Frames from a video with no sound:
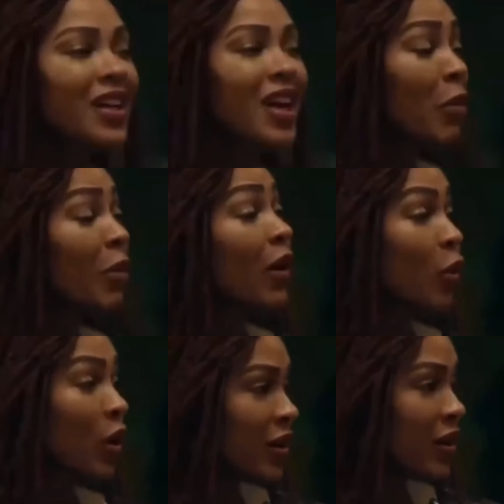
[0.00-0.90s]
I'm about
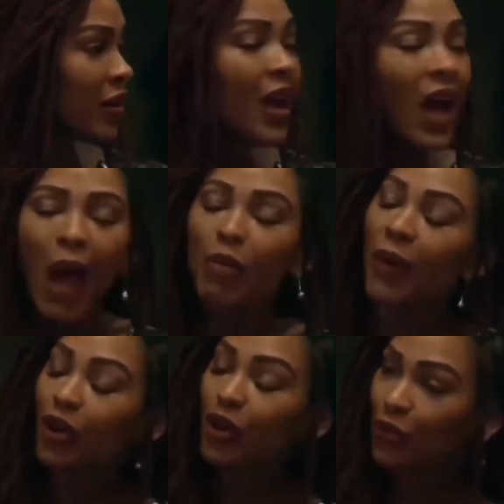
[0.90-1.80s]
work, I'm
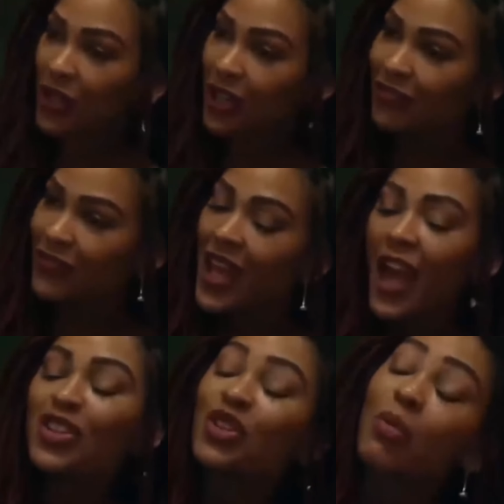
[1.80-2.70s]
about career,
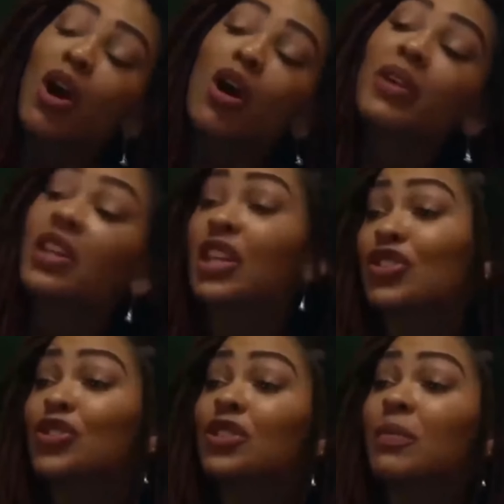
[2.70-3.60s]
and tomorrow I'm going to
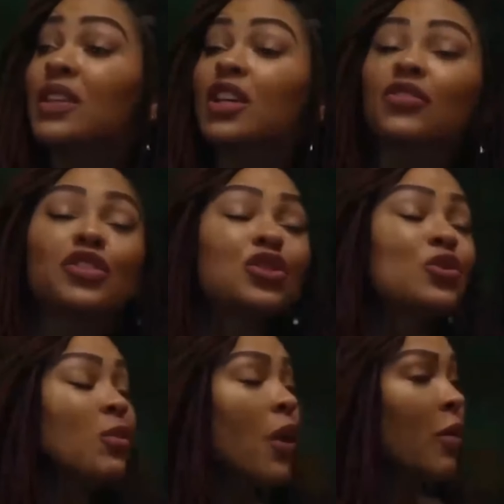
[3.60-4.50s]
introduce myself to the new
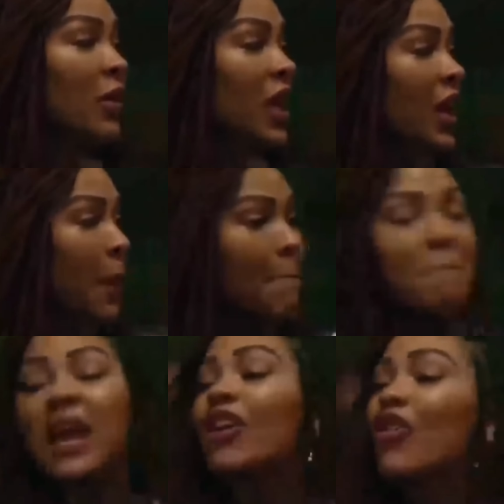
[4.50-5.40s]
department head and
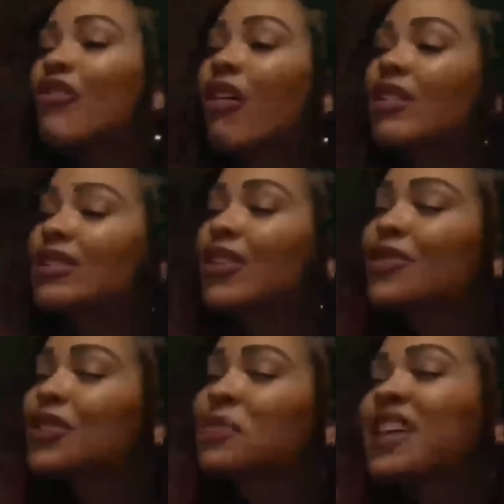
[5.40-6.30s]
make her fall in love
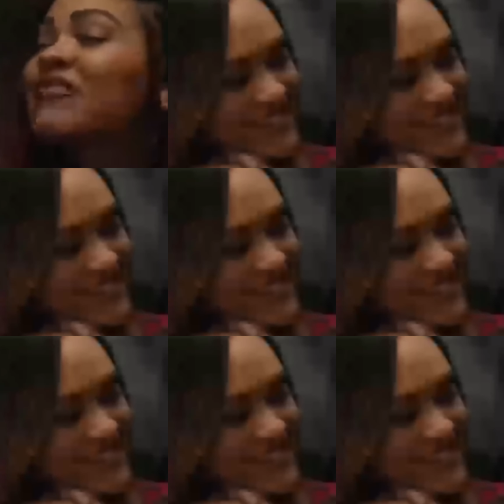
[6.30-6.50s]
with me.